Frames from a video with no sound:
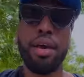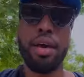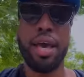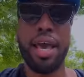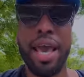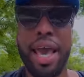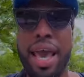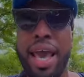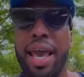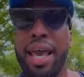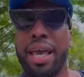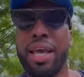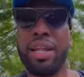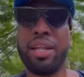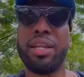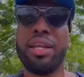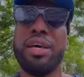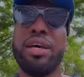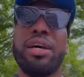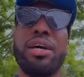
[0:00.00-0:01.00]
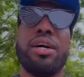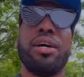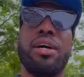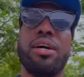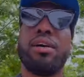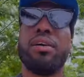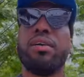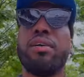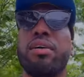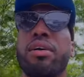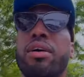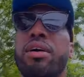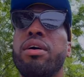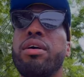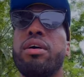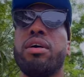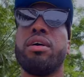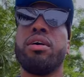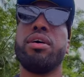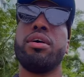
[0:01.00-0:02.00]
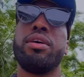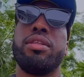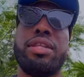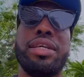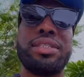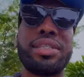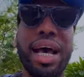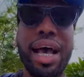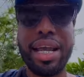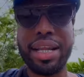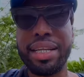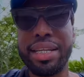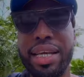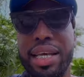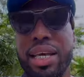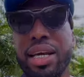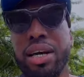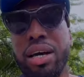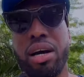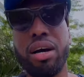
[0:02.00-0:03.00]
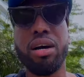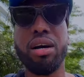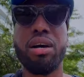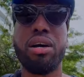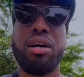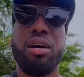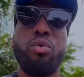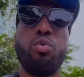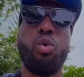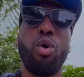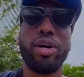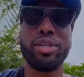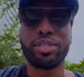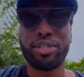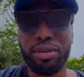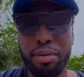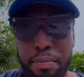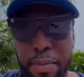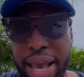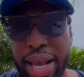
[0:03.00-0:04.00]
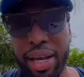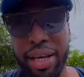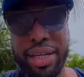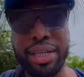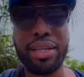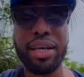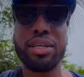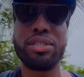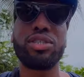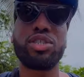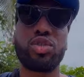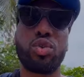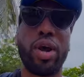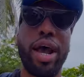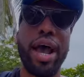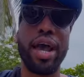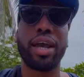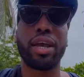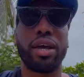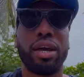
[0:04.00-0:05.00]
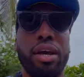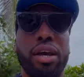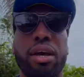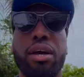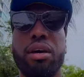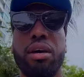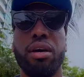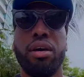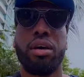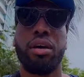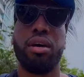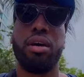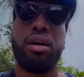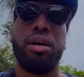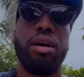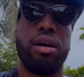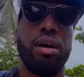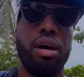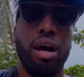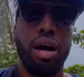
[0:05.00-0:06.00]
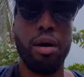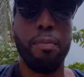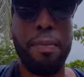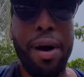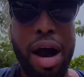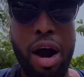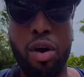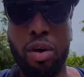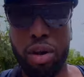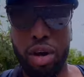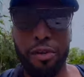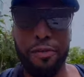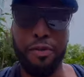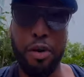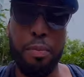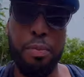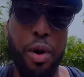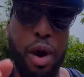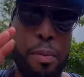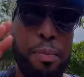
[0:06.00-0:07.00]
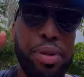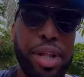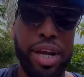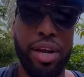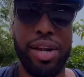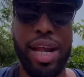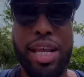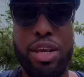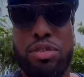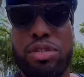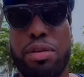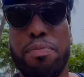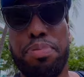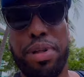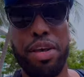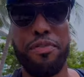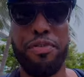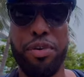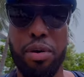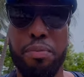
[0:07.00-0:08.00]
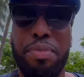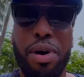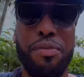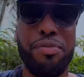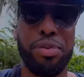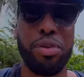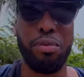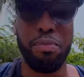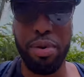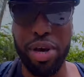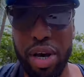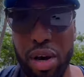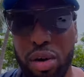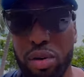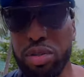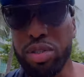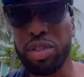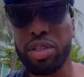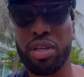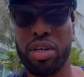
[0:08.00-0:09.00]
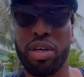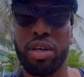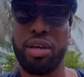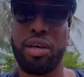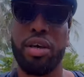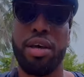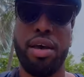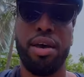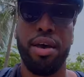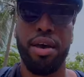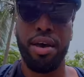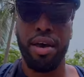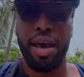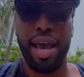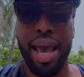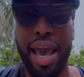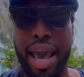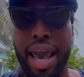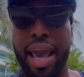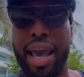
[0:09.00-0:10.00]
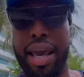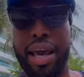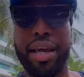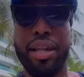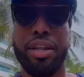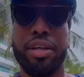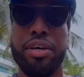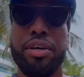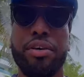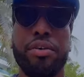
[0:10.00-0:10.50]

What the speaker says: And this idea was to make a diss track about a football player that used to play for the Buffalo Bills and